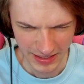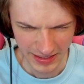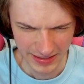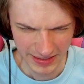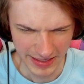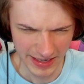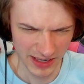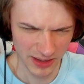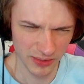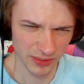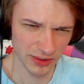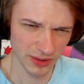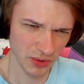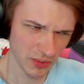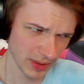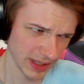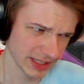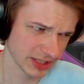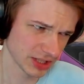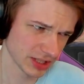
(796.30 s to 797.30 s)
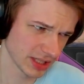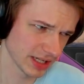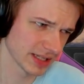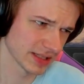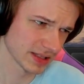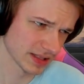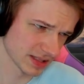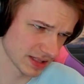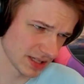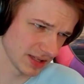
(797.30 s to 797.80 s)
Now, the question
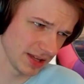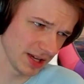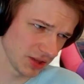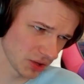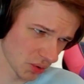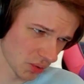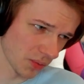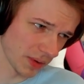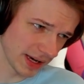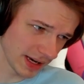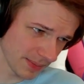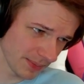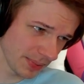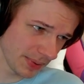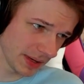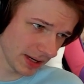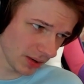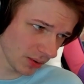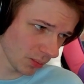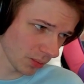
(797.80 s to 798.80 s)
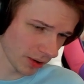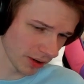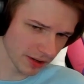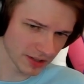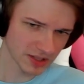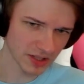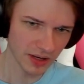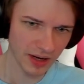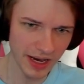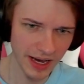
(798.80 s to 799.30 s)
is, is do you think the wing pin
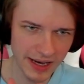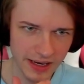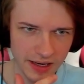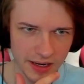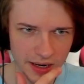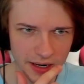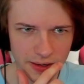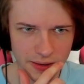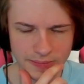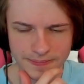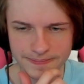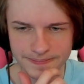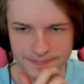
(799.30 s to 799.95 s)
works on Aiko?